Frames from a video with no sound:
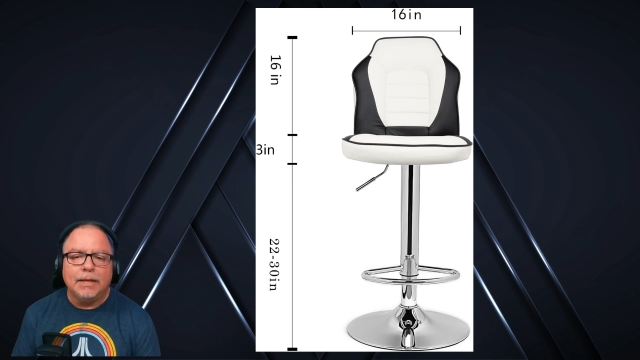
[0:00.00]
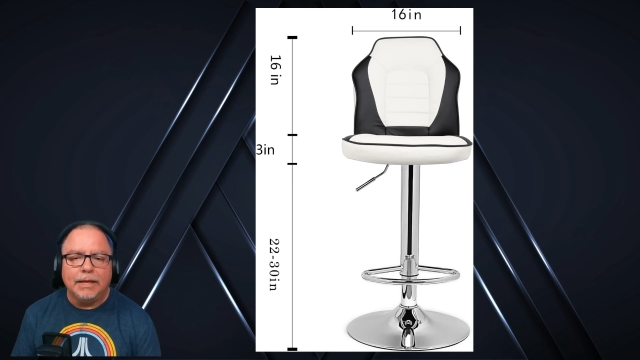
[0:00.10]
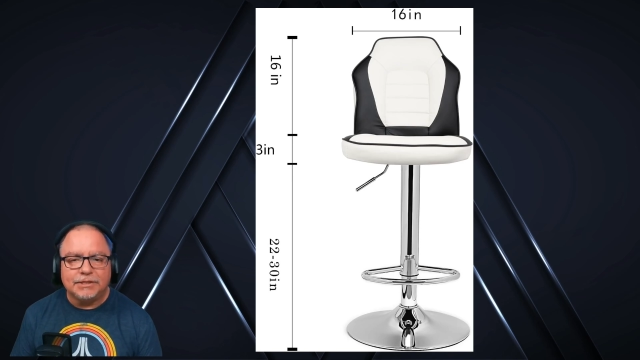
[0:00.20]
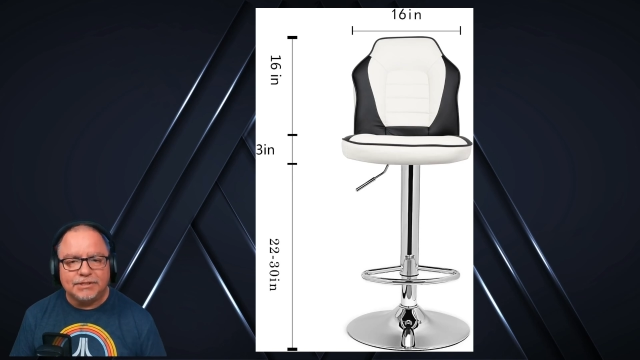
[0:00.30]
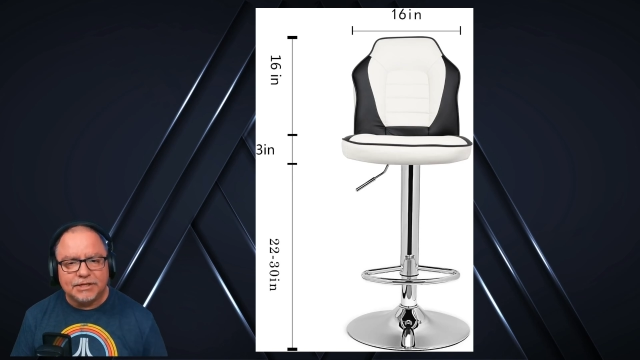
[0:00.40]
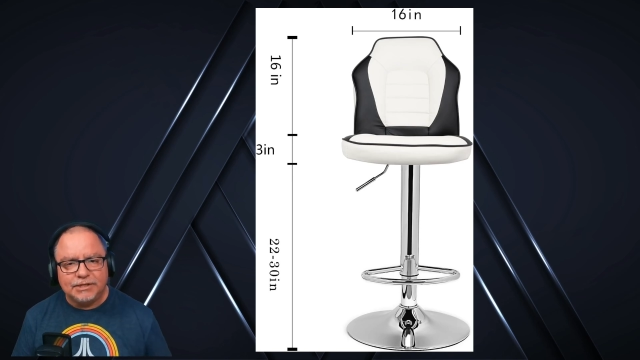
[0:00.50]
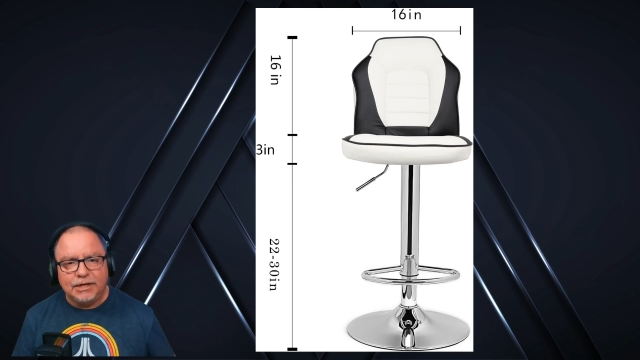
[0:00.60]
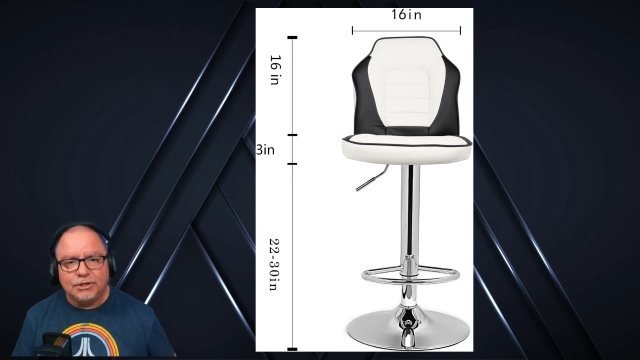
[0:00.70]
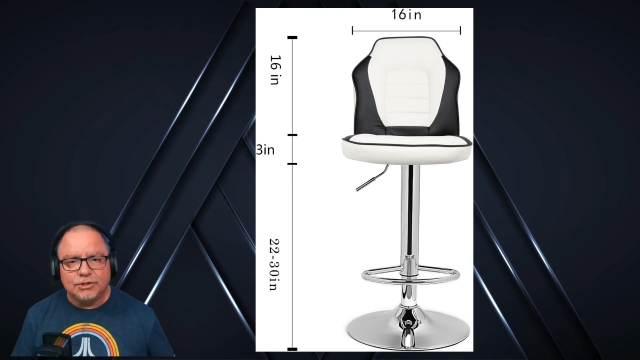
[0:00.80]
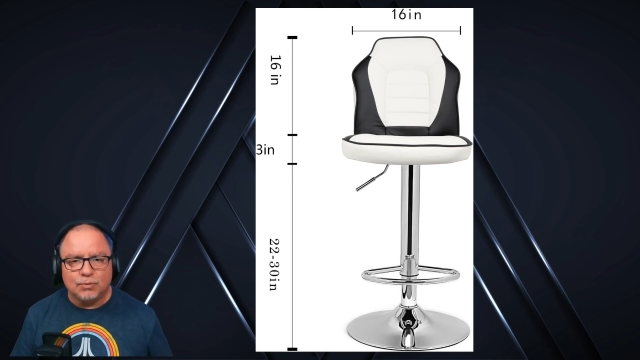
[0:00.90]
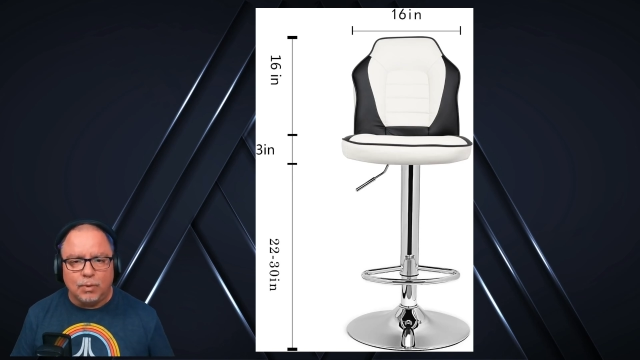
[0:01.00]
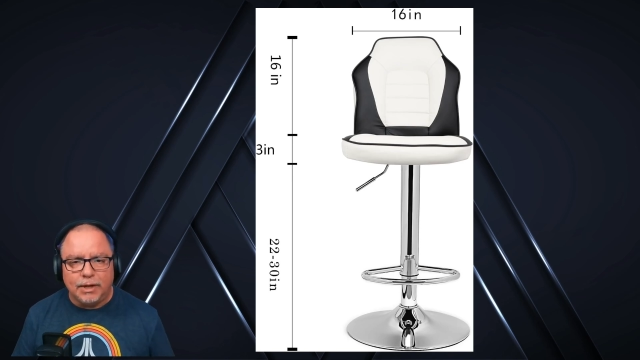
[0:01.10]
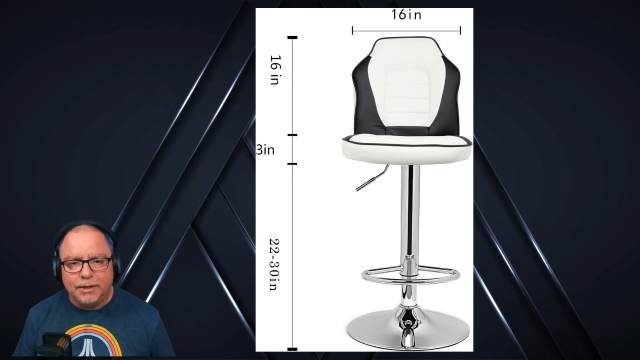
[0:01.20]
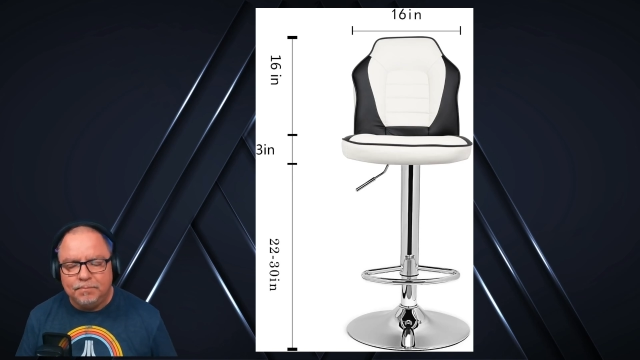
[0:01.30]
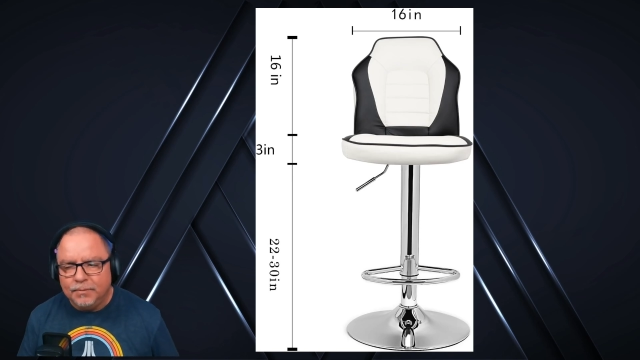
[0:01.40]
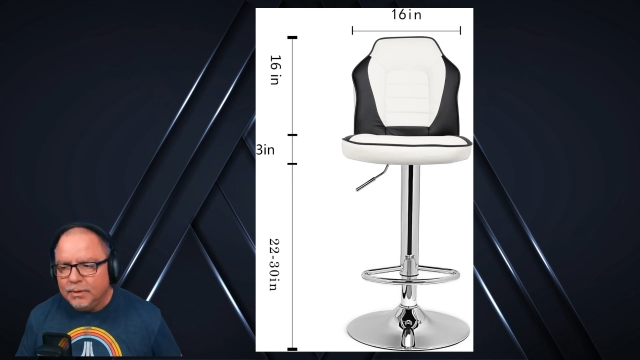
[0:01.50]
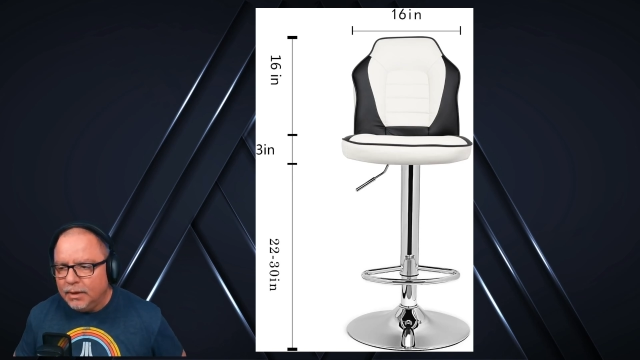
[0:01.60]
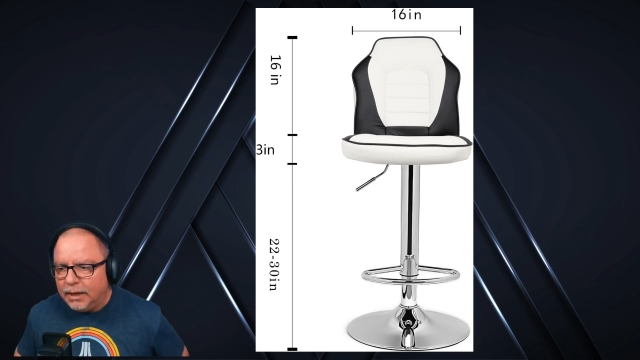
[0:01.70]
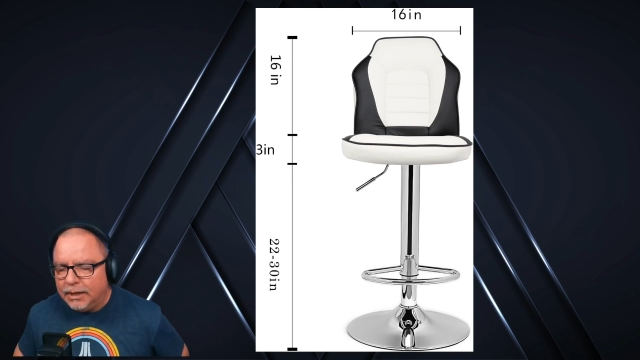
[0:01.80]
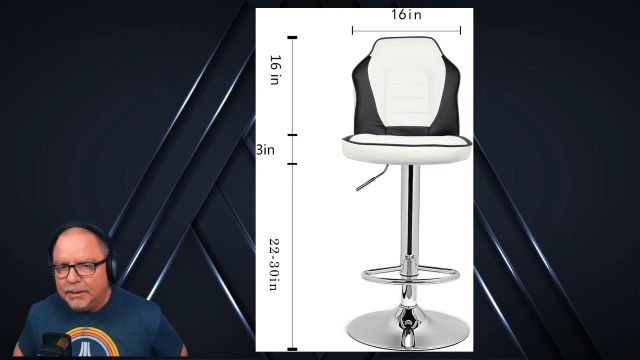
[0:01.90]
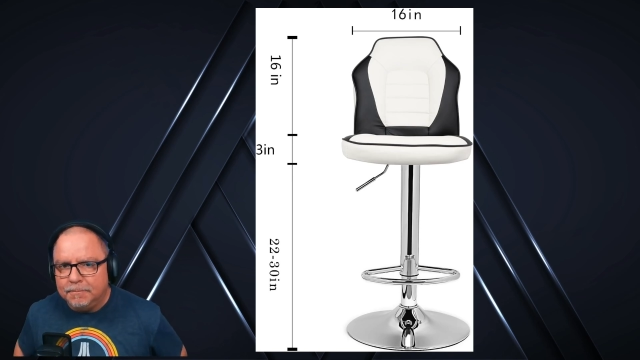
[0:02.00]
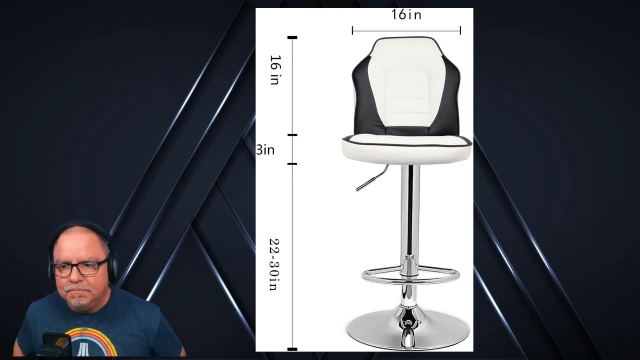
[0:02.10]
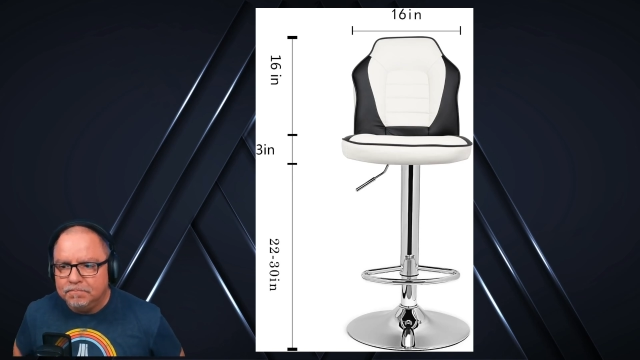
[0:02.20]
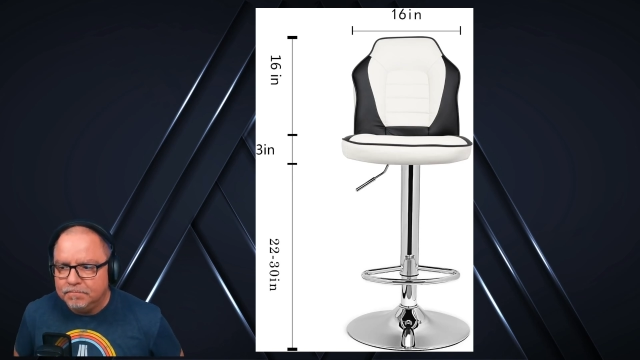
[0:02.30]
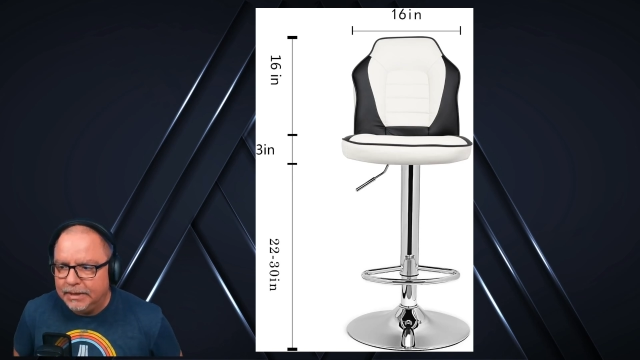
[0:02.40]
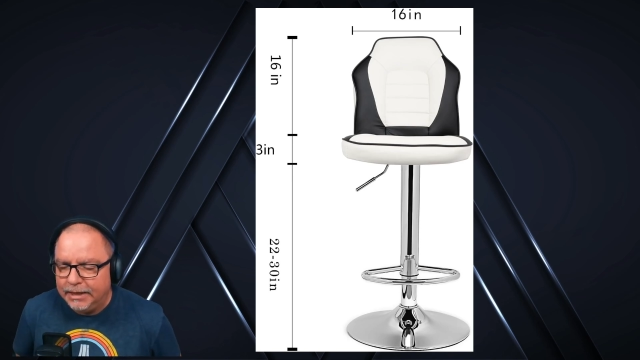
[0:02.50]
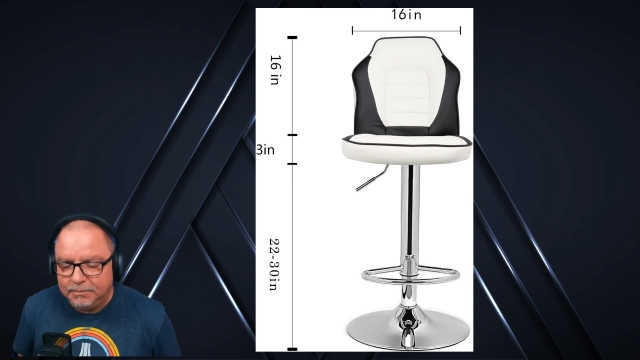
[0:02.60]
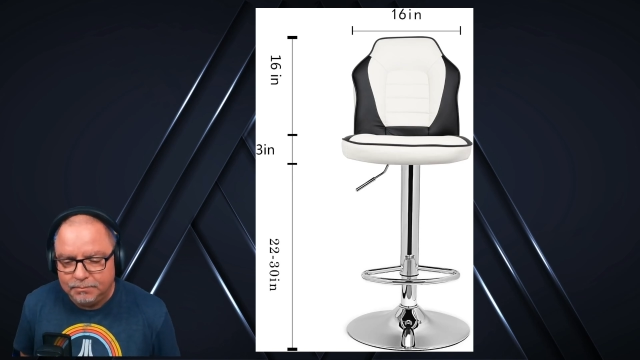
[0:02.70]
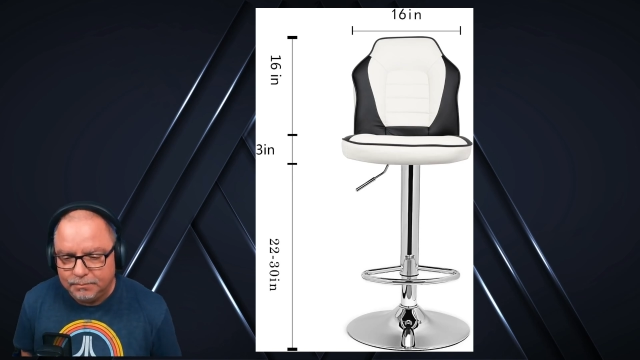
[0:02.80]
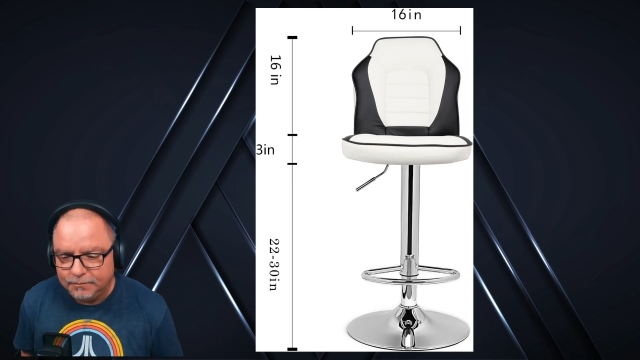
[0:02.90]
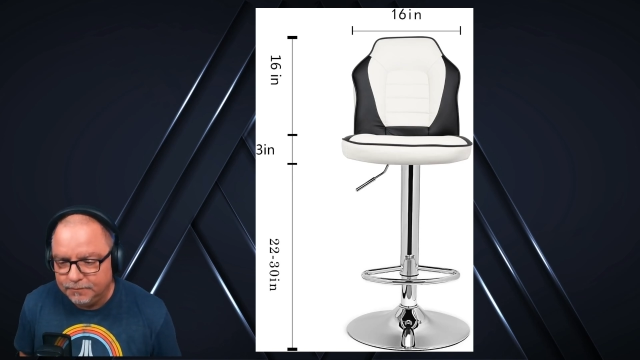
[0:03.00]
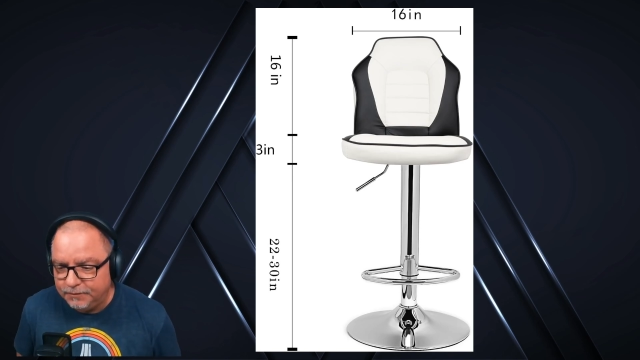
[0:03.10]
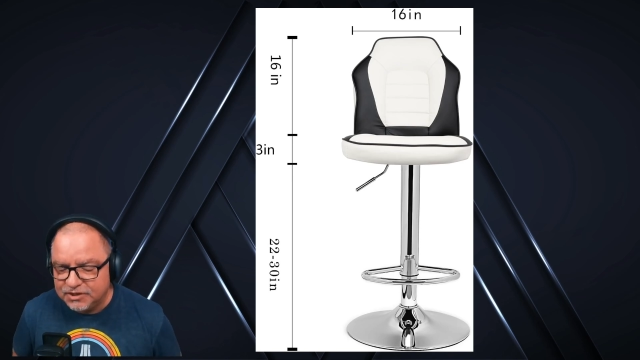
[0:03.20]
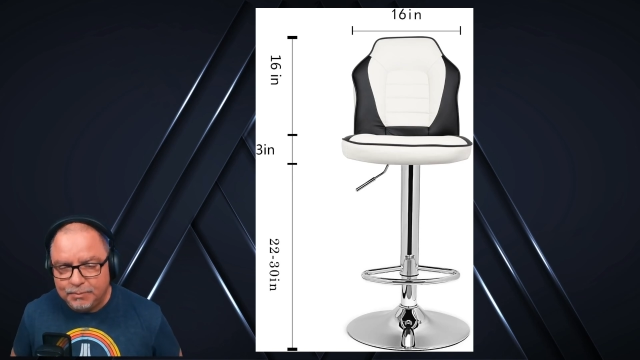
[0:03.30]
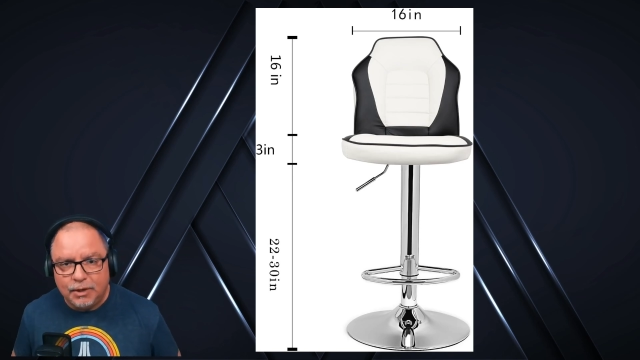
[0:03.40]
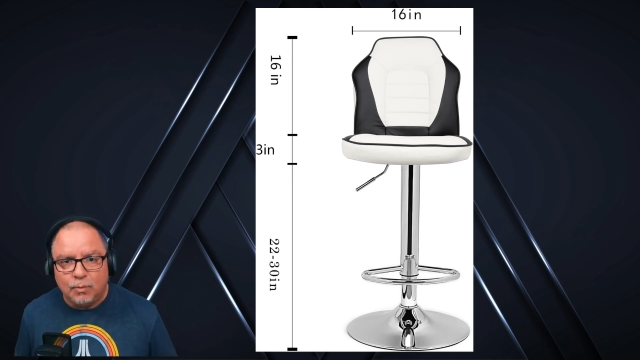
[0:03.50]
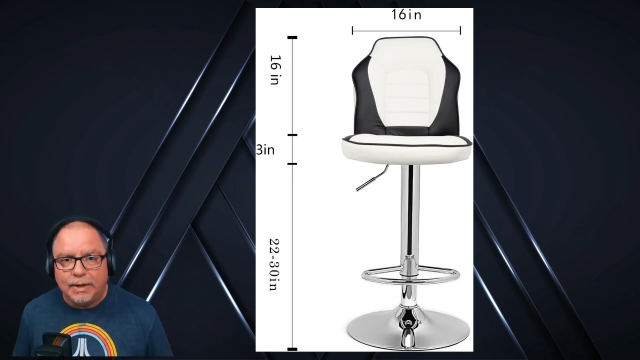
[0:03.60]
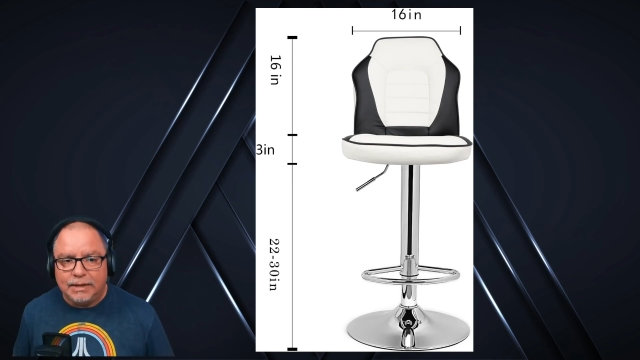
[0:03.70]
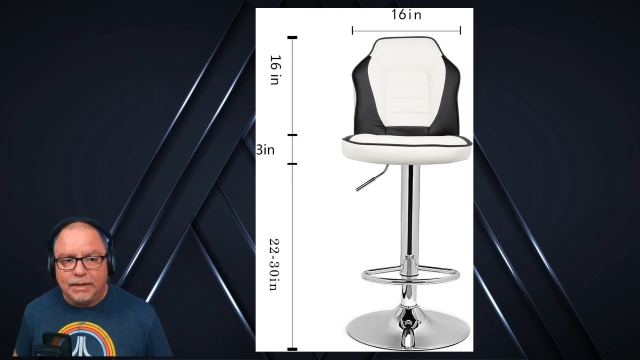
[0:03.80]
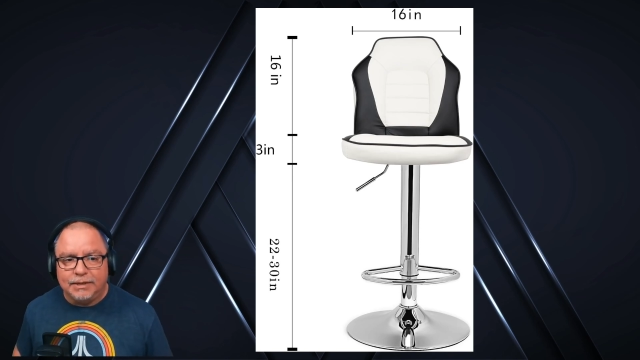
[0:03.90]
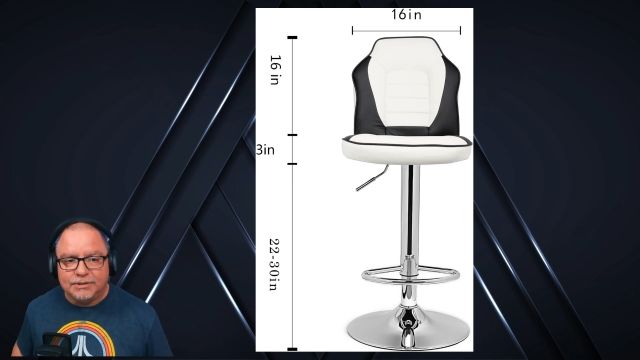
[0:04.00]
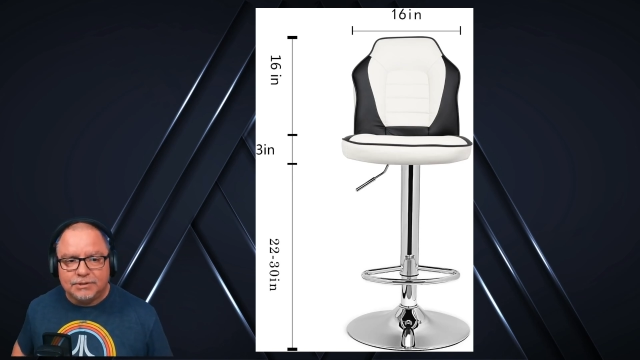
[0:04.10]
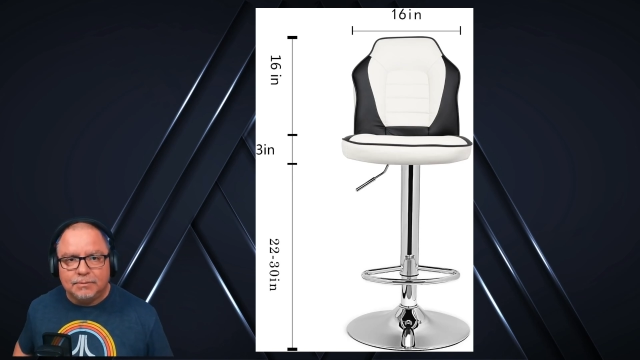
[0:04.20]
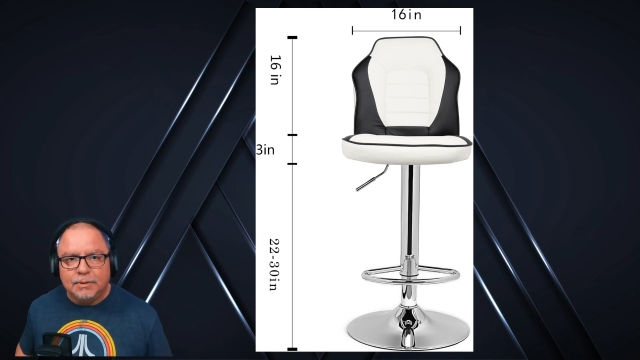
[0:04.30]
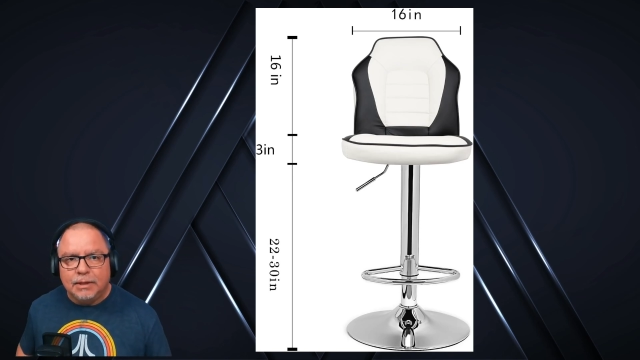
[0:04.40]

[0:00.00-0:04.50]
It's sixteen inches wide um, and fits me quite nice.